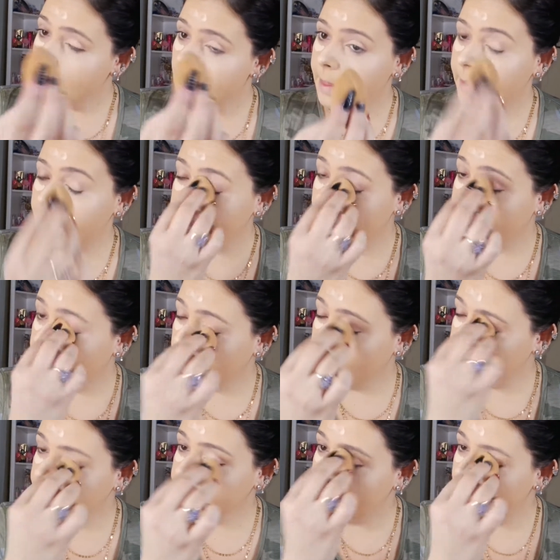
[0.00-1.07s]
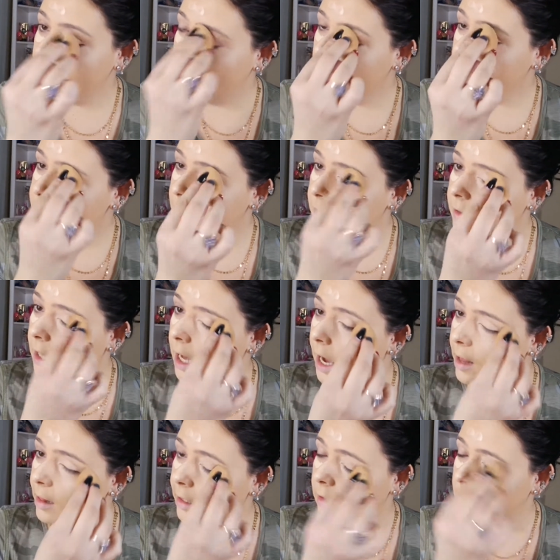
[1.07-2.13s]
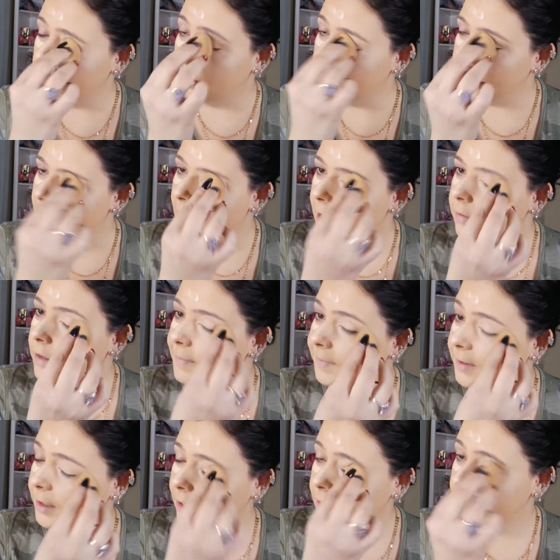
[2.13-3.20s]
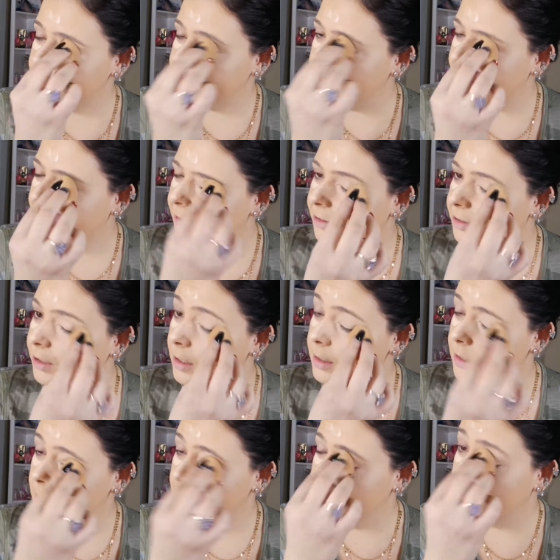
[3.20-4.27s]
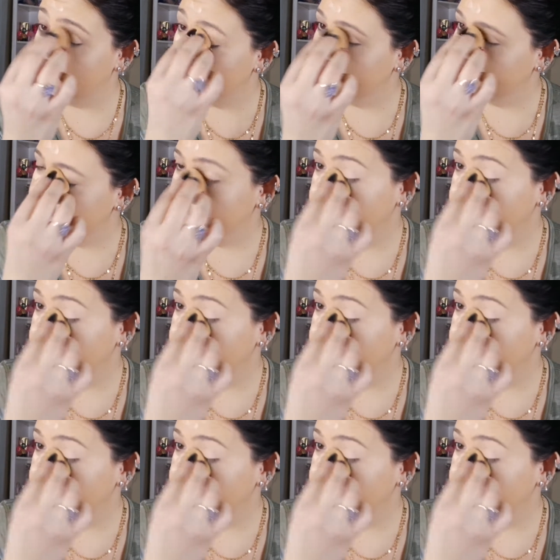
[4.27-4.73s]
And then I bring that onto the eyelid a little bit. I don't ever use that much concealer.